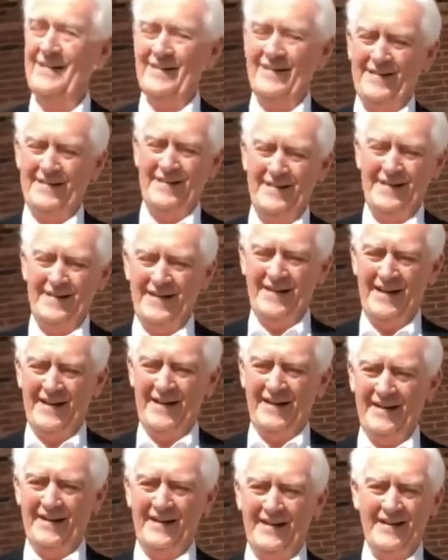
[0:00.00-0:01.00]
the truth about
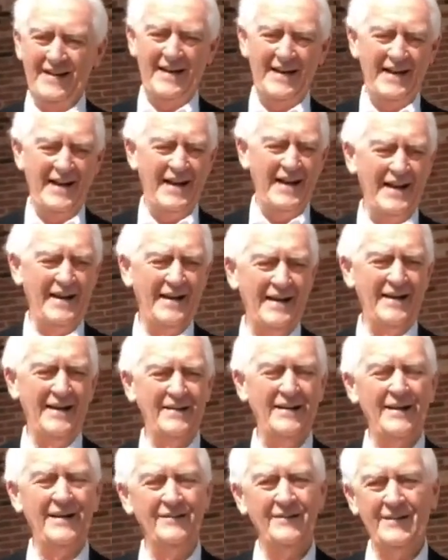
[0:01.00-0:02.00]
cosmology? Uh, uh,
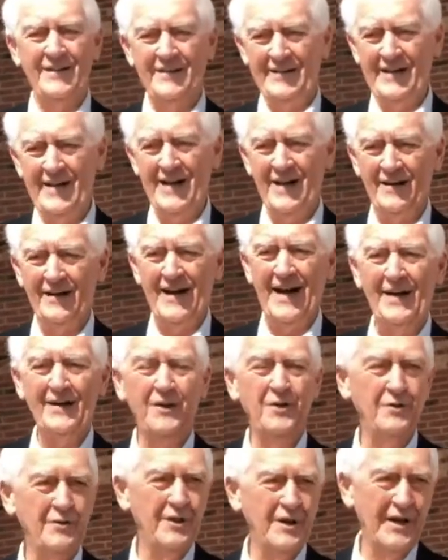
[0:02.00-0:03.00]
yeah, I
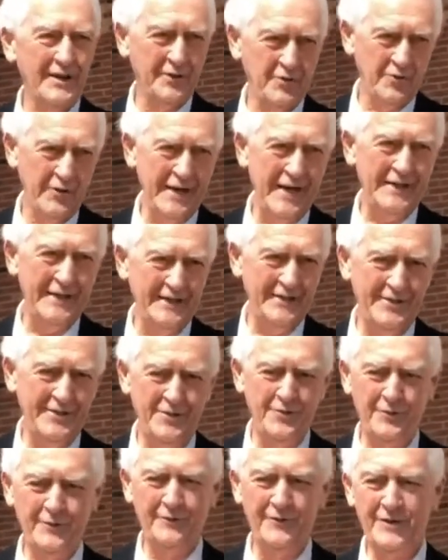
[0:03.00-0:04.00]
know God created the
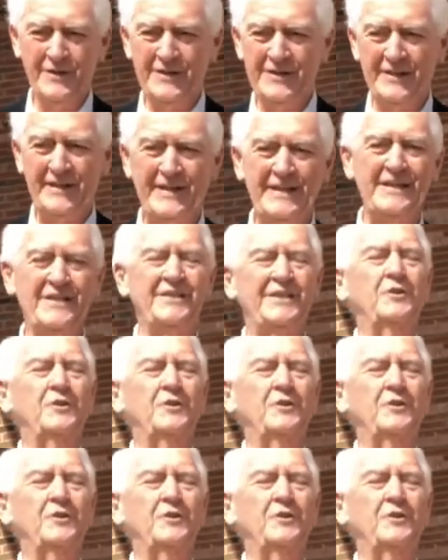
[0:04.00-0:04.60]
universe and he's